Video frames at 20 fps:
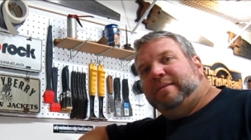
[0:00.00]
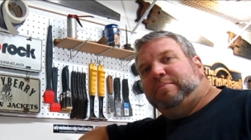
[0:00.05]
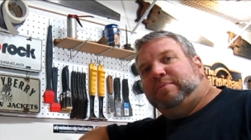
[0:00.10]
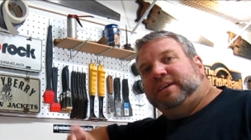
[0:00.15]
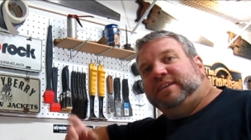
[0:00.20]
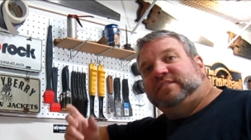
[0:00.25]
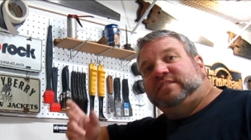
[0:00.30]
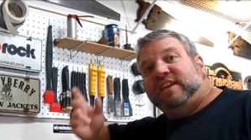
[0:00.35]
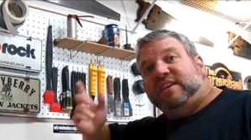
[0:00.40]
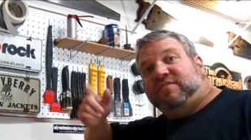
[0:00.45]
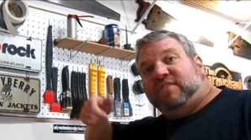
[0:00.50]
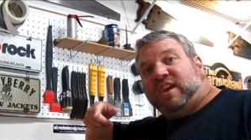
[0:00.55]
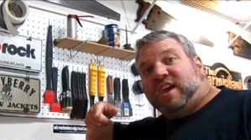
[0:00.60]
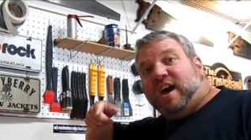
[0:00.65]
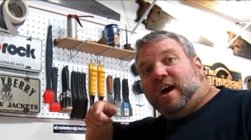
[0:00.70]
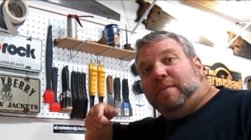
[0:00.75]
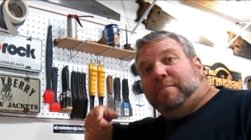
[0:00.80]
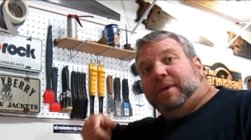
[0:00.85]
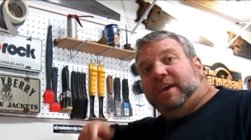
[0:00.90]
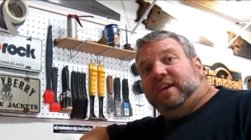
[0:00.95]
please leave a
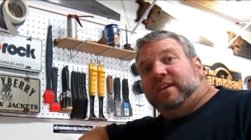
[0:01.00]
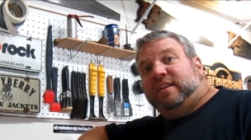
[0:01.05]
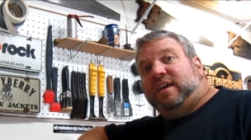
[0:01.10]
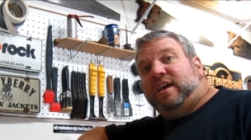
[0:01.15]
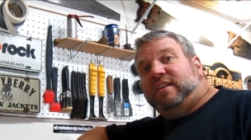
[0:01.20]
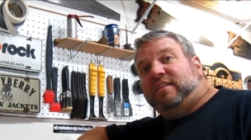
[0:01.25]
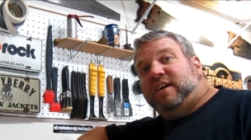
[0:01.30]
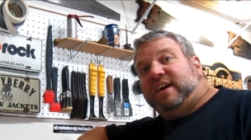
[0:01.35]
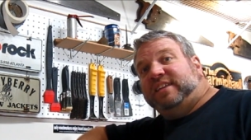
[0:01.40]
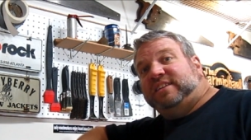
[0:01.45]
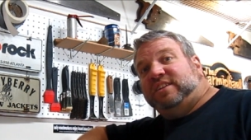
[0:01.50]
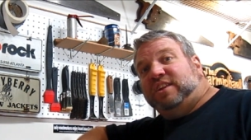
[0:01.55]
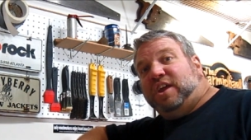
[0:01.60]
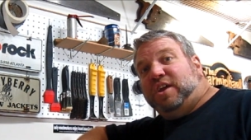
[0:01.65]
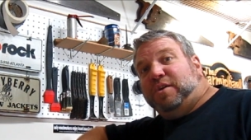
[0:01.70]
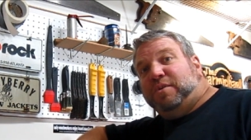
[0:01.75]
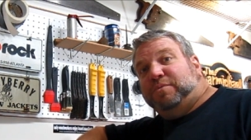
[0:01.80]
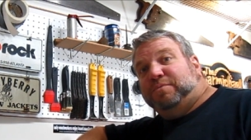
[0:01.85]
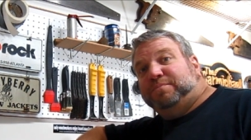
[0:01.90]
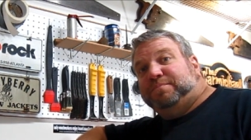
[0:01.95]
comment. I'd like to
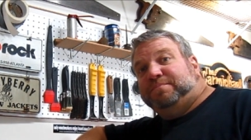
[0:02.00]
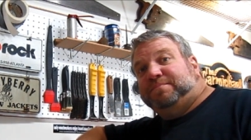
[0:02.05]
know.